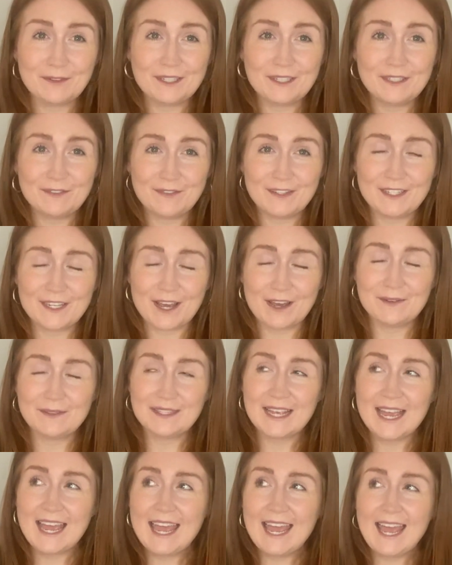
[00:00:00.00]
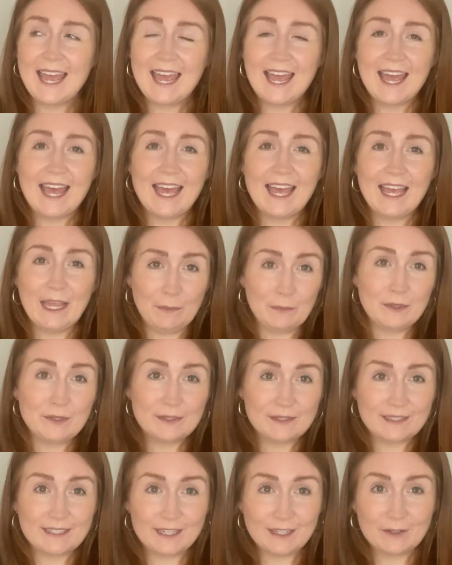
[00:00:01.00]
these videos, it will
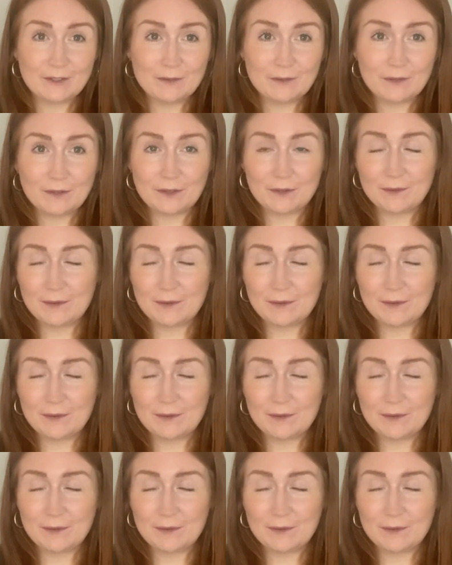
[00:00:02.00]
still